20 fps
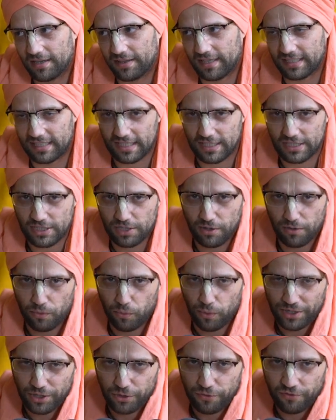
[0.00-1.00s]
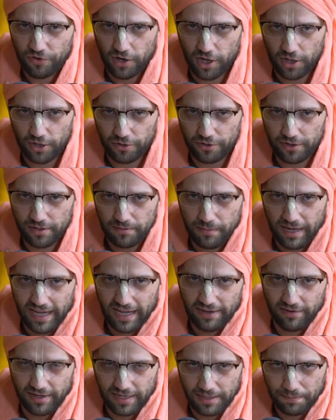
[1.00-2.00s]
This is when you follow the
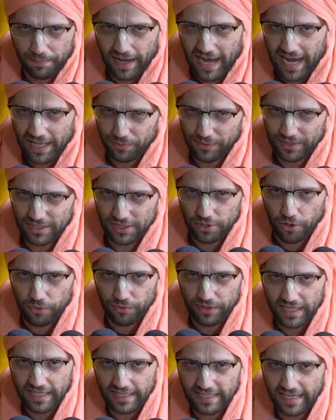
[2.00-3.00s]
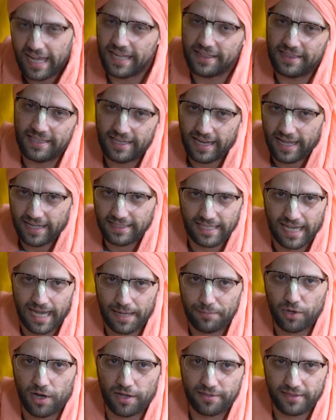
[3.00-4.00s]
Mayavadi path, which is only neti neti, I
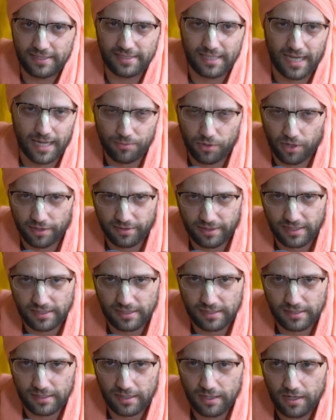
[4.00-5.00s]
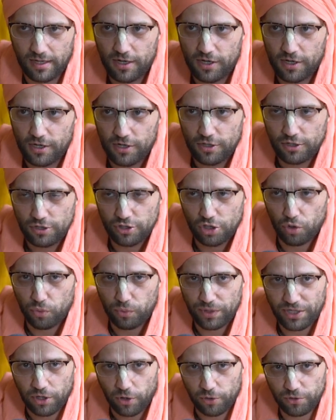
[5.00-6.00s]
am not this, I am not this. So
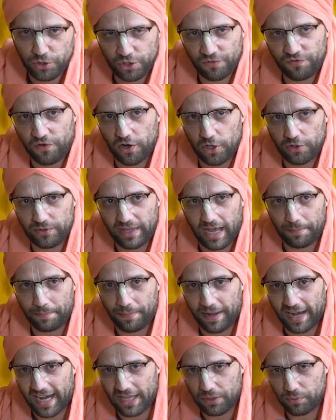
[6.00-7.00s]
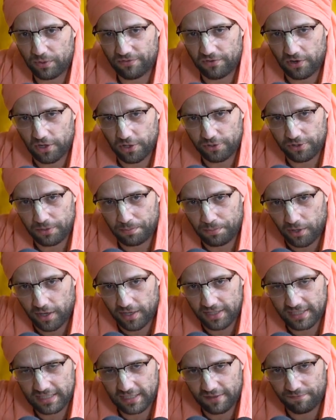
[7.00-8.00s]
we don't just follow that path, we follow the
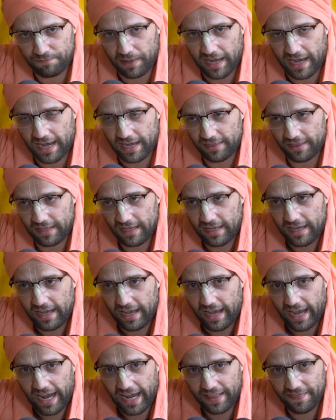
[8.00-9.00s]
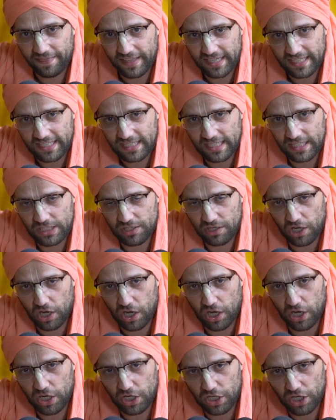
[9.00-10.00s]
positive path, and this is
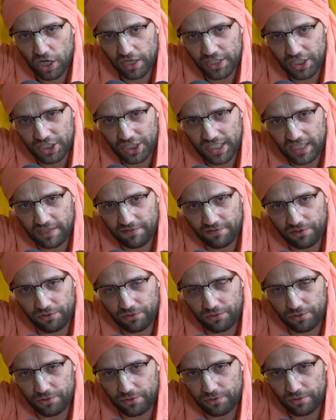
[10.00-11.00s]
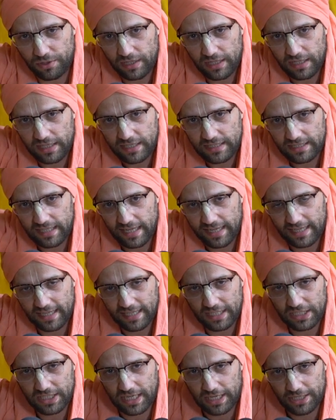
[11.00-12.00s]
achieved through
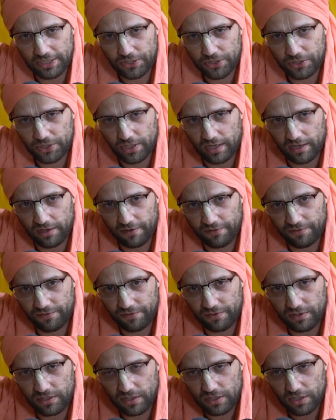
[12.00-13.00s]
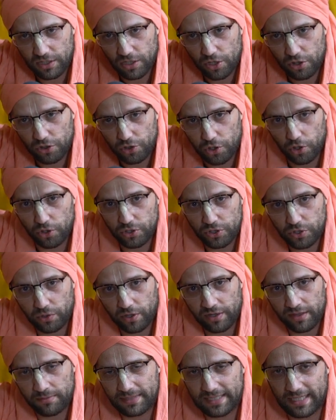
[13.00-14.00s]
taking shelter of those who
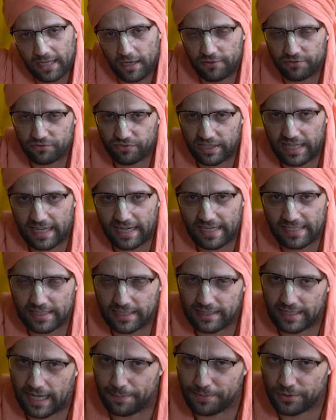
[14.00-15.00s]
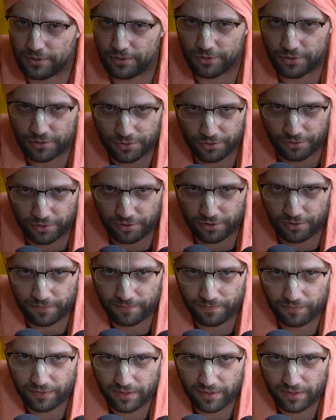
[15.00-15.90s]
are themselves realized in the absolute truth.